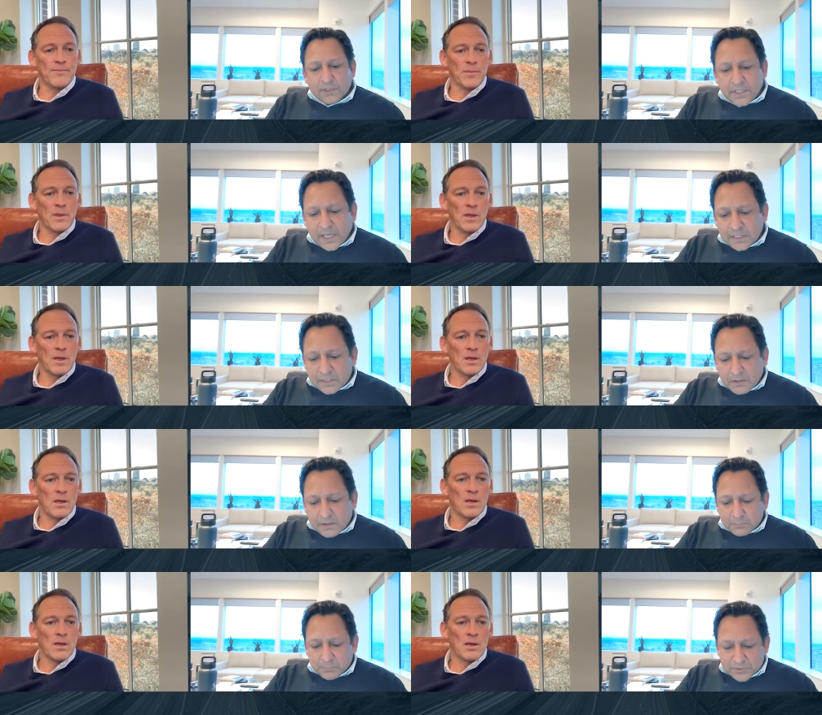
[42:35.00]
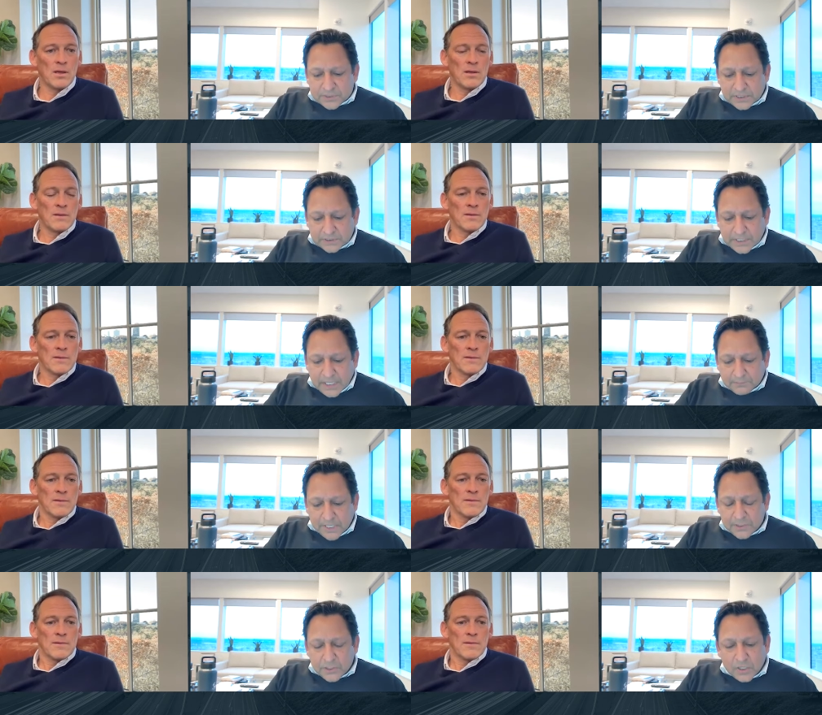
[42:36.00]
Speaker 1: Yeah, no, I appreciate that.
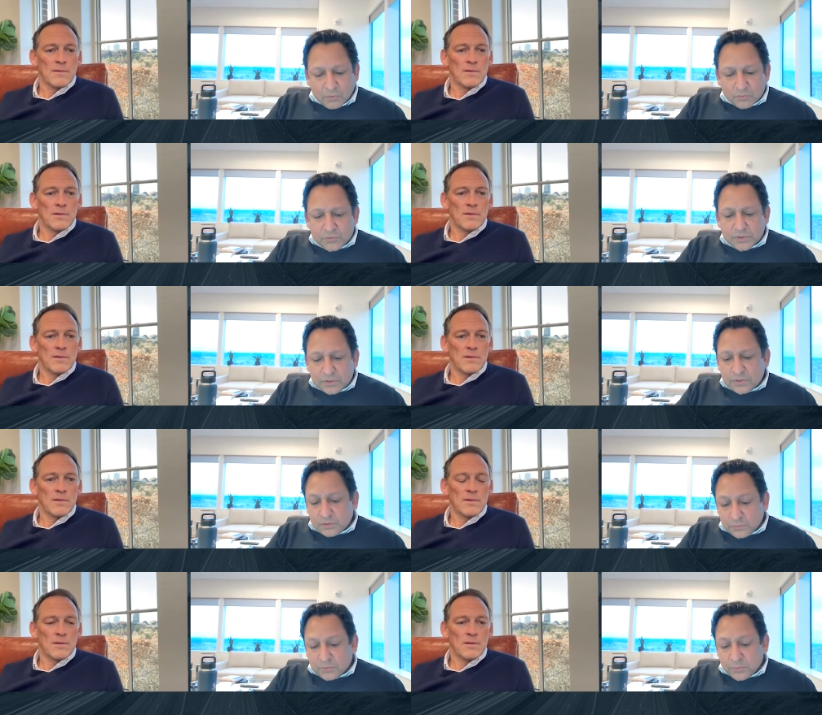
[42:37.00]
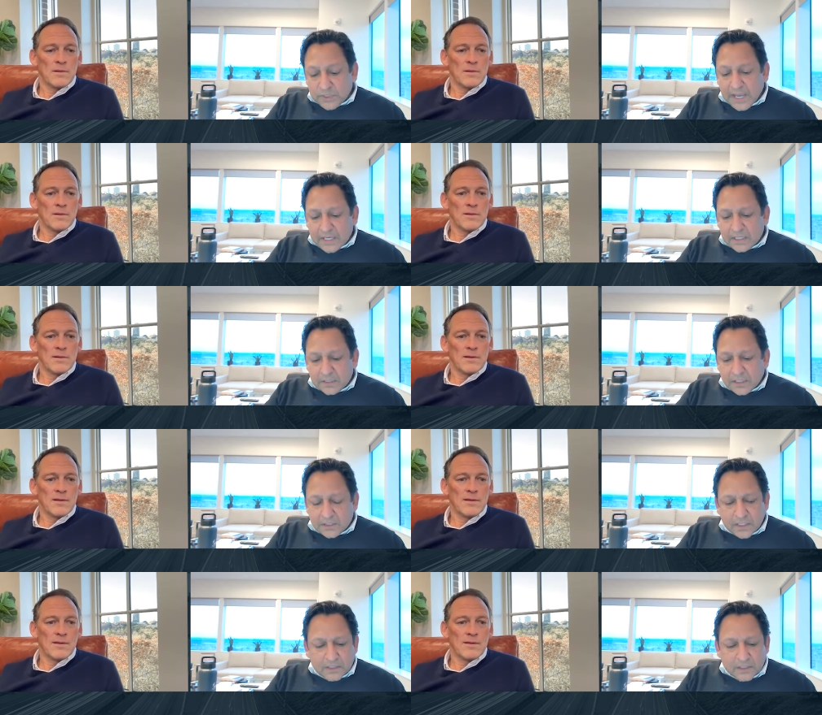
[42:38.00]
And you know, you, you know, we, we, you know, and
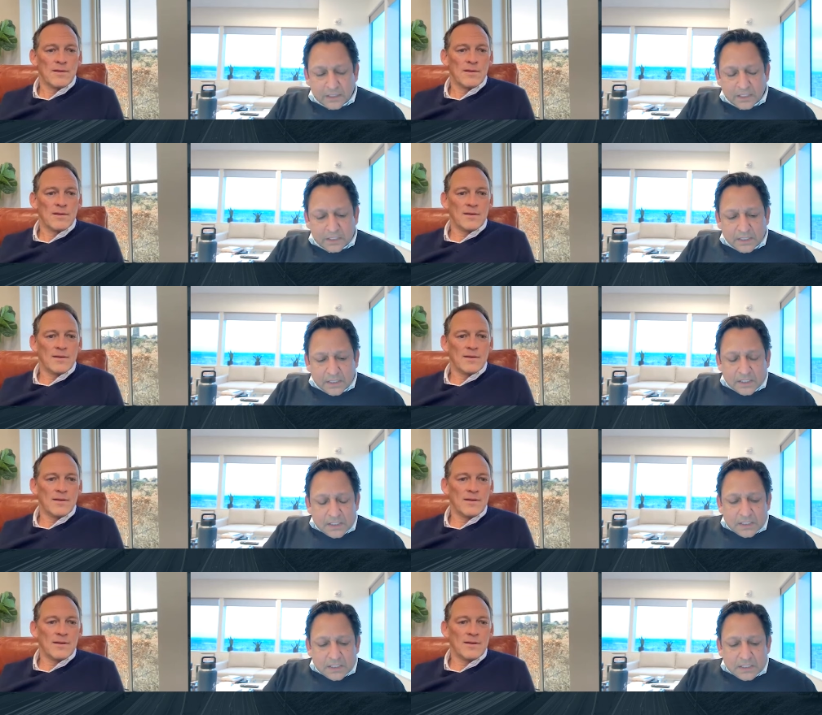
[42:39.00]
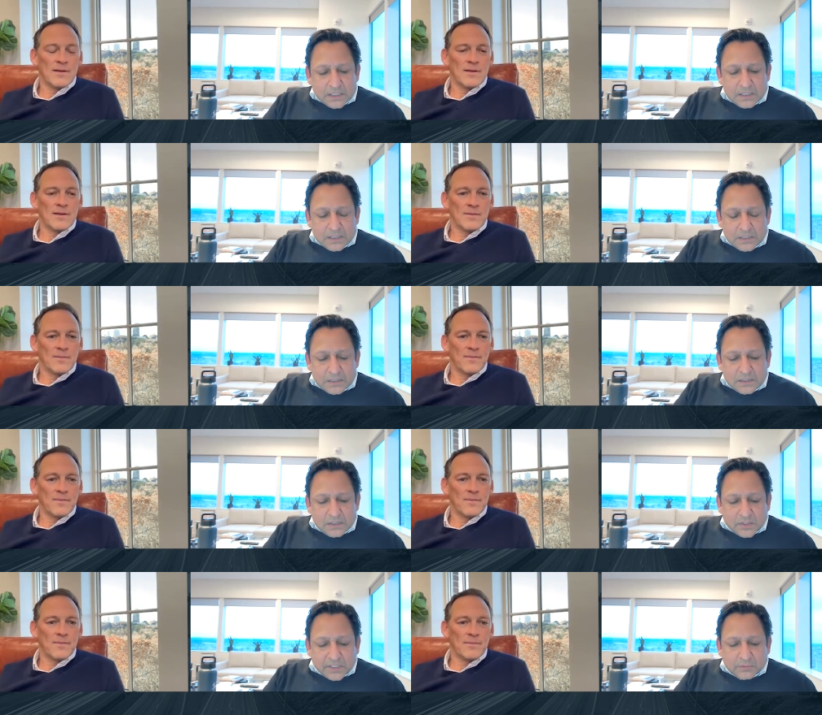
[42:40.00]
and and you
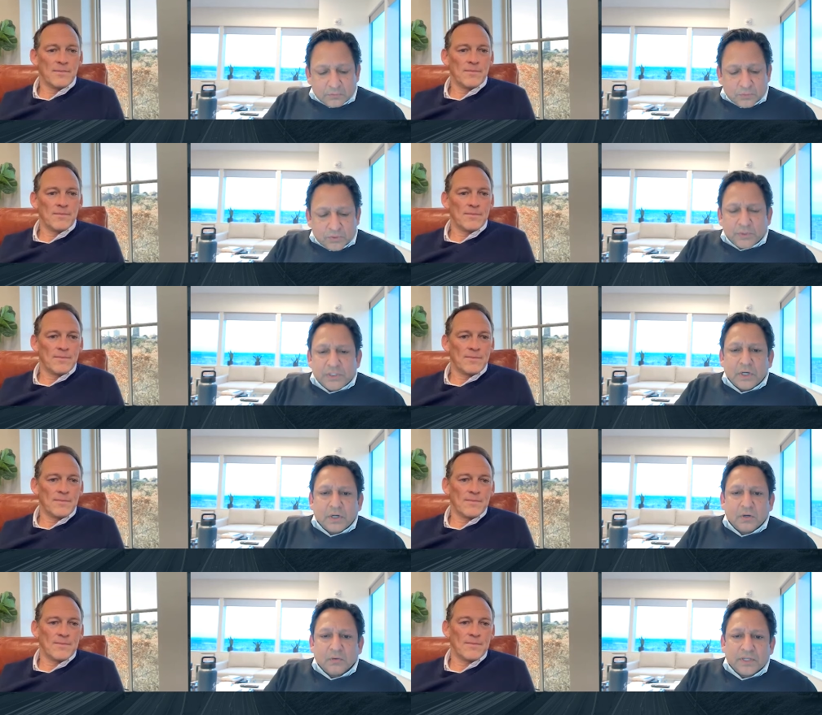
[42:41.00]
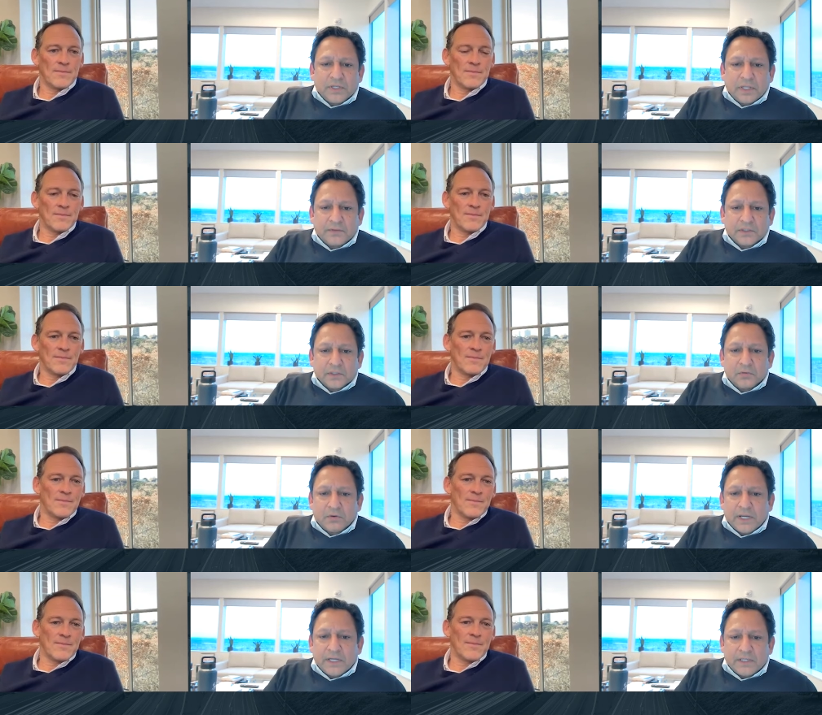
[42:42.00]
know, the we know that nothing
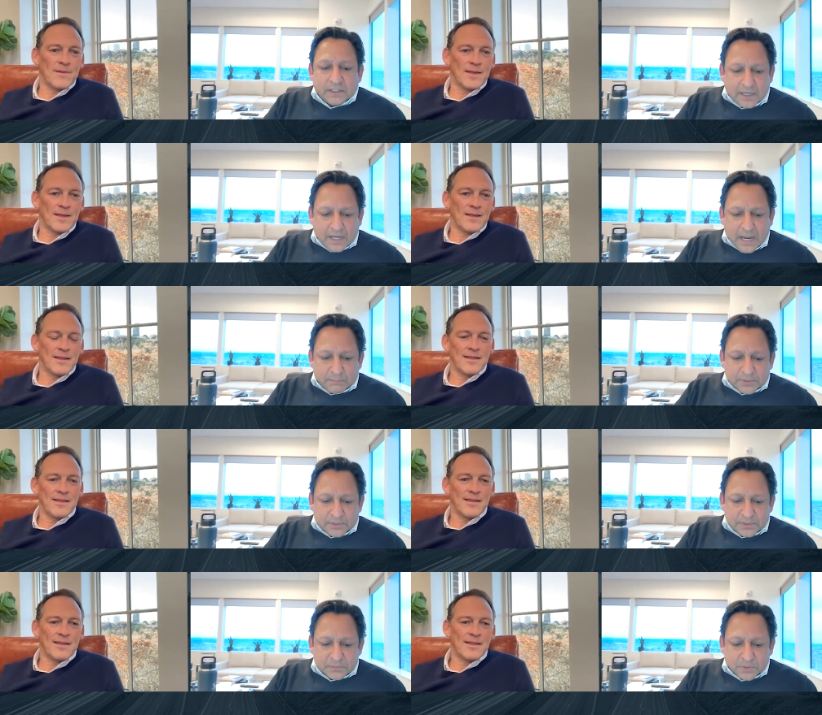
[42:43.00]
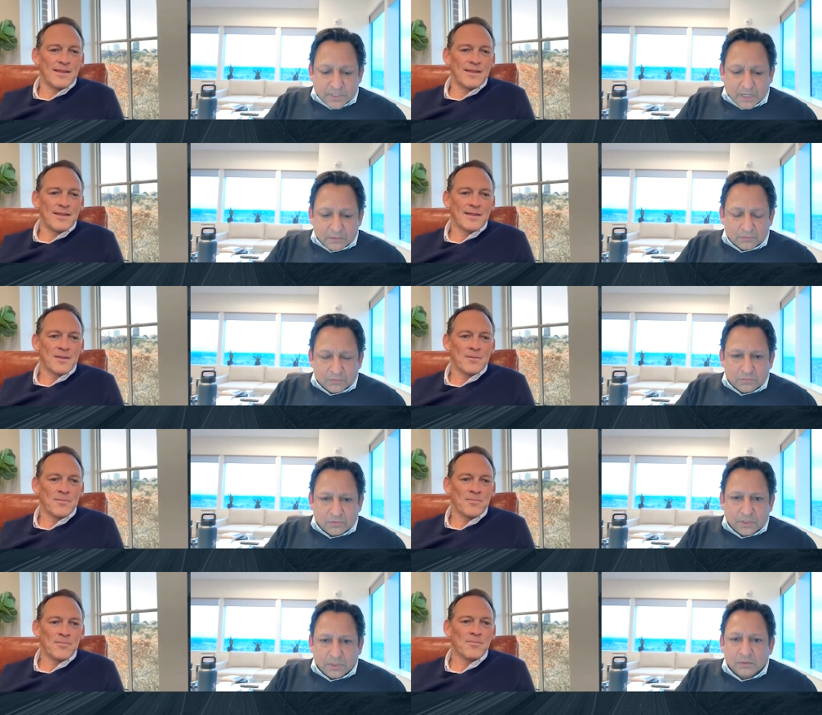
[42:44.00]
great happens without
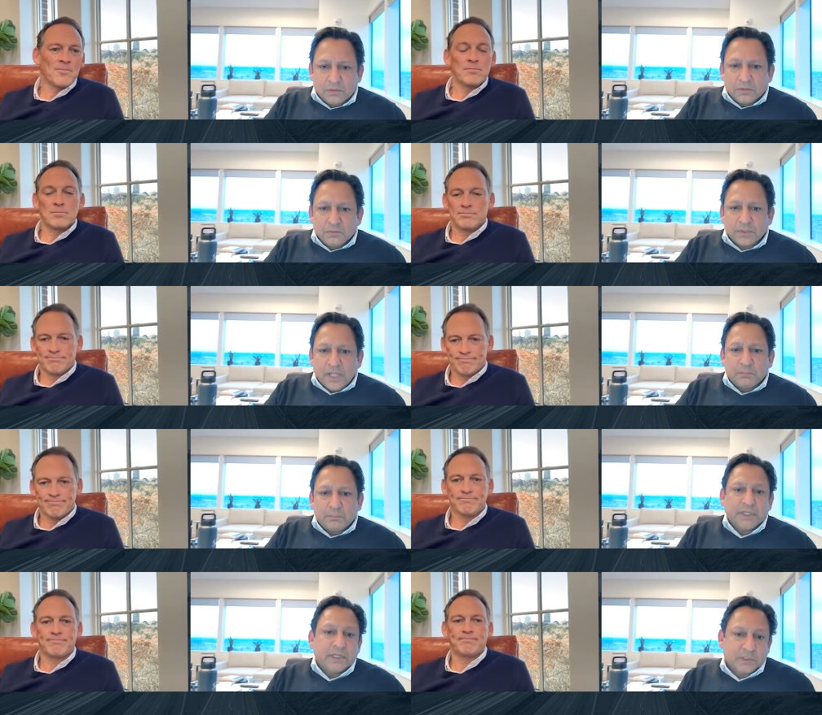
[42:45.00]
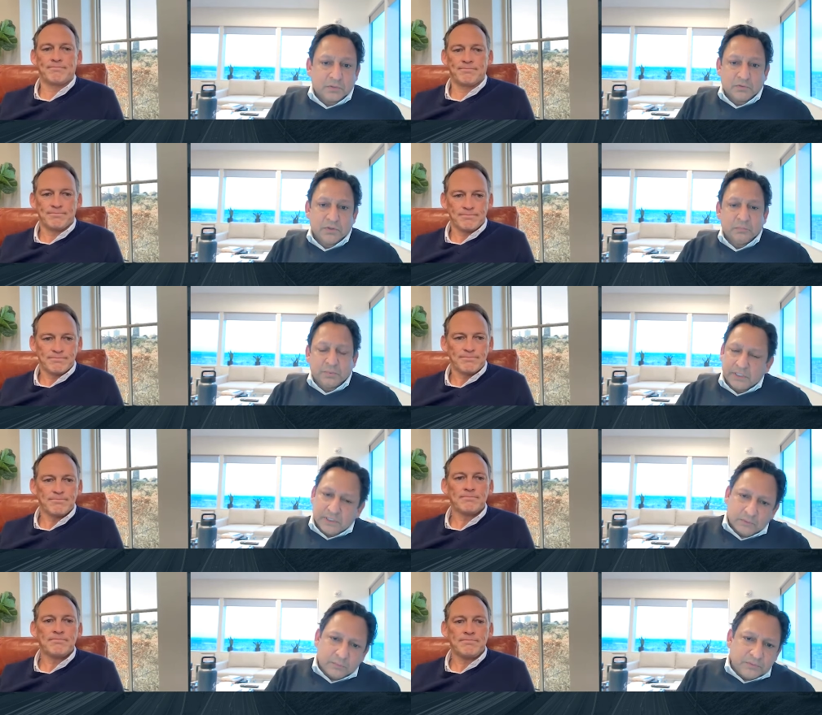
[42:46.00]
you know without being in group, and
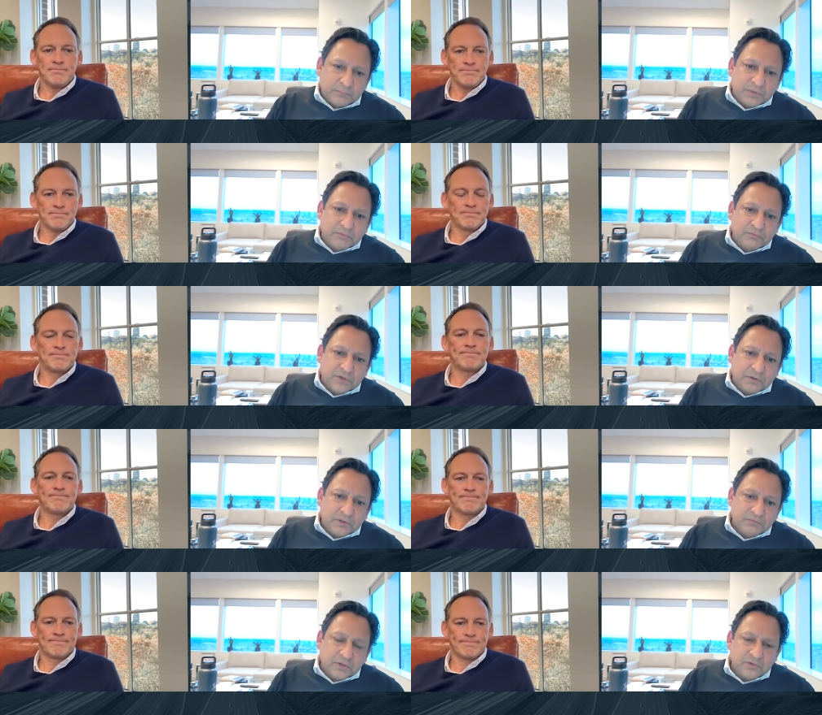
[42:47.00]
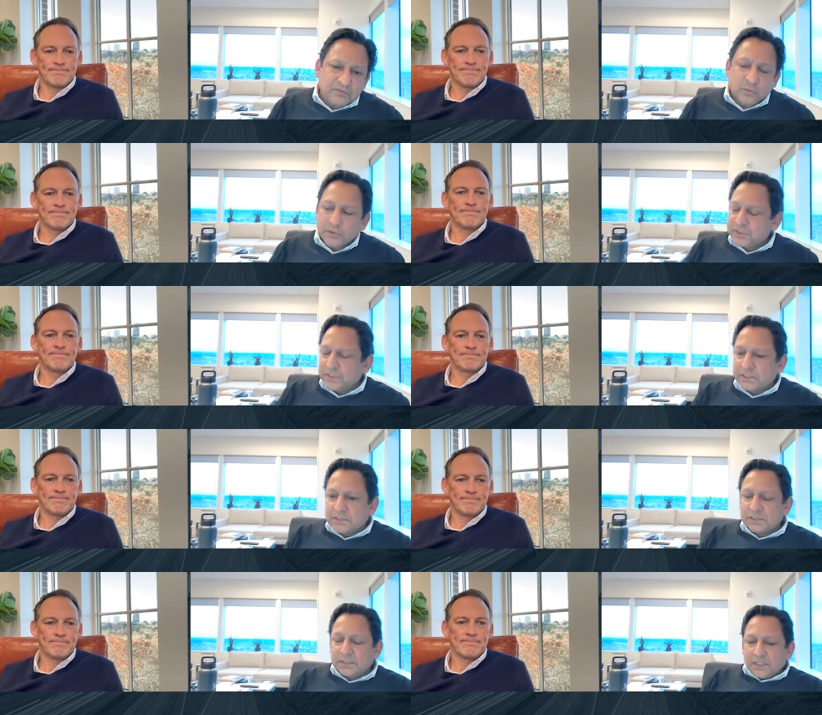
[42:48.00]
like we've been very very fortunate
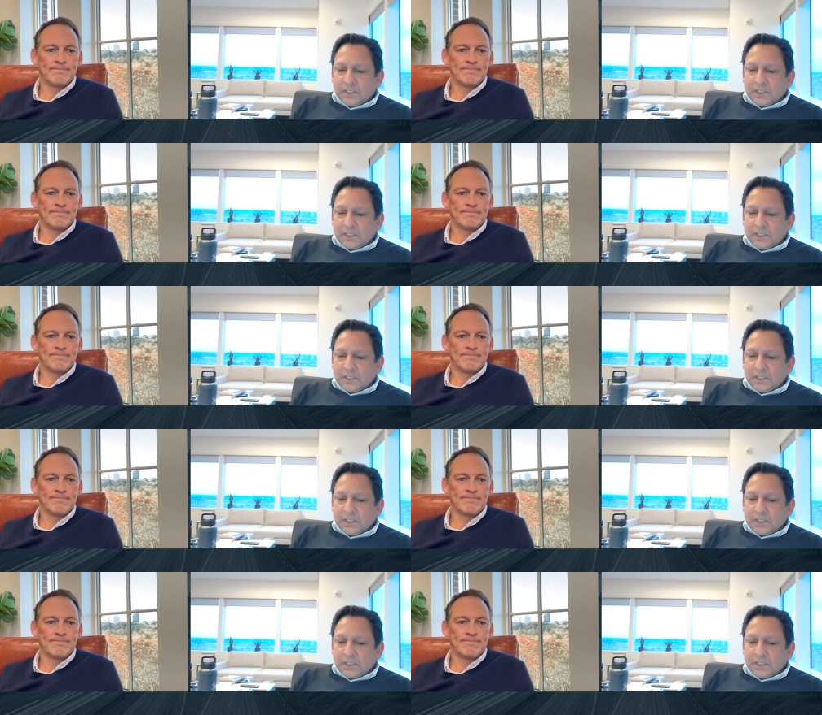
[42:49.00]
to